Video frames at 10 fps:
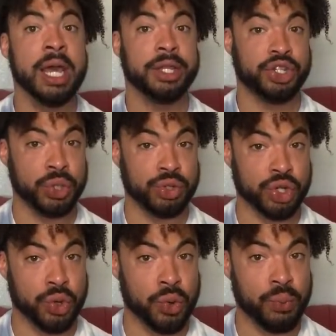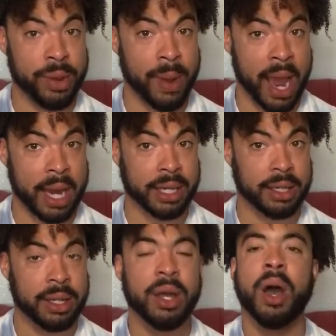the choo-choo we ride
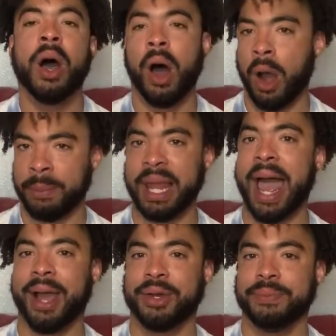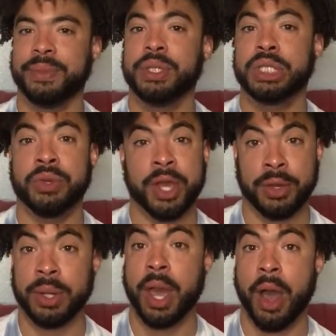it, are black. So there
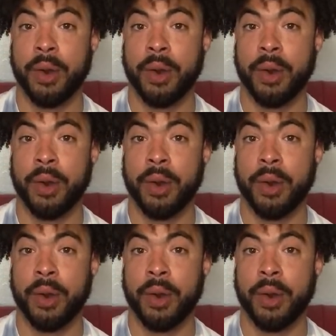you go.